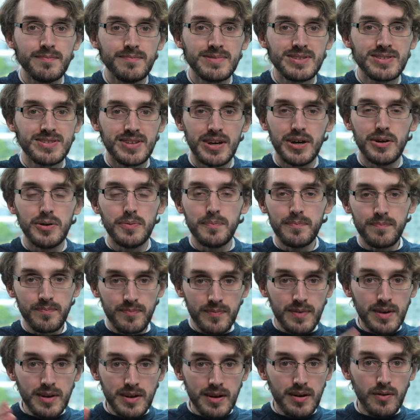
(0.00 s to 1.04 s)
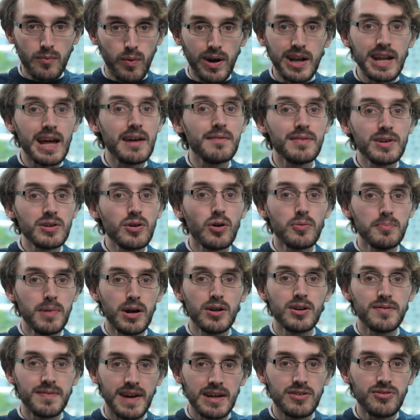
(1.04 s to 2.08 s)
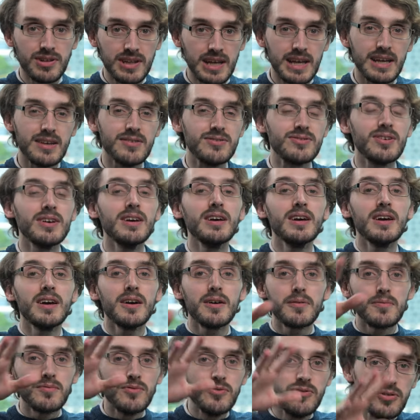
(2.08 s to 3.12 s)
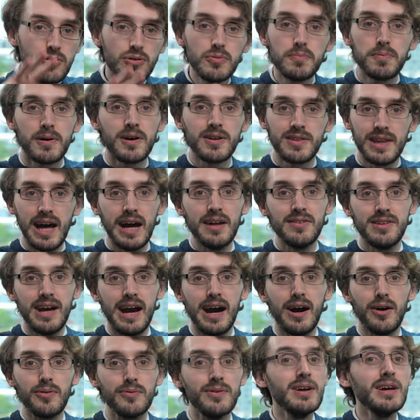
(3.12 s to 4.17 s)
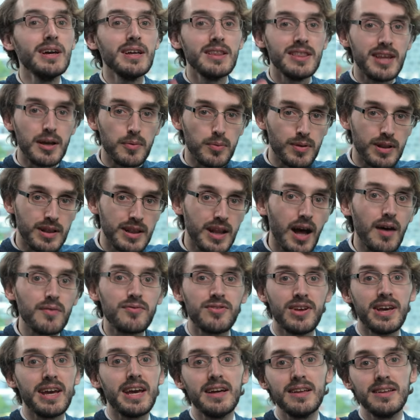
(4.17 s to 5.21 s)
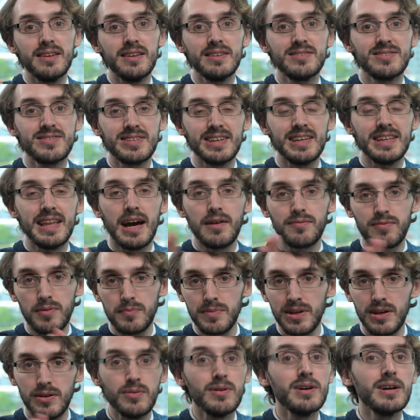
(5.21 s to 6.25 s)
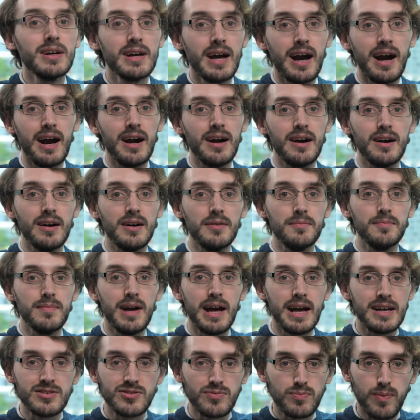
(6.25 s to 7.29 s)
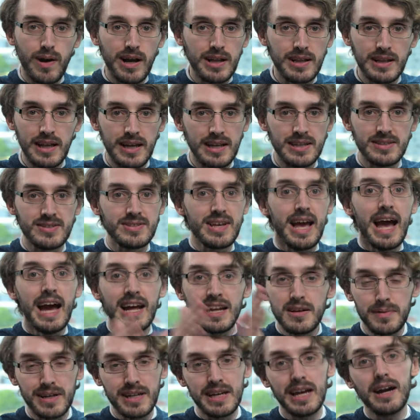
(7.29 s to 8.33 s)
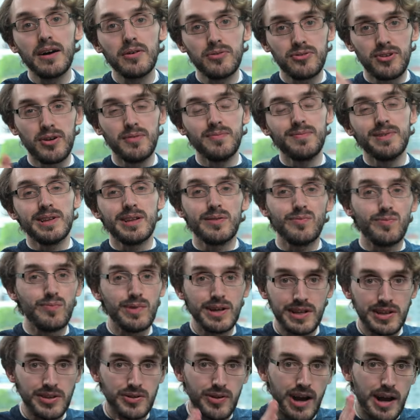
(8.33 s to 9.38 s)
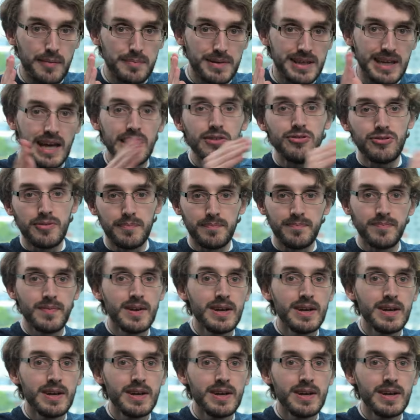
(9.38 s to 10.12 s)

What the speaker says: So whatever your motivation is, do put that down. They would love to see that from you. As well as anybody else hopefully reading your application.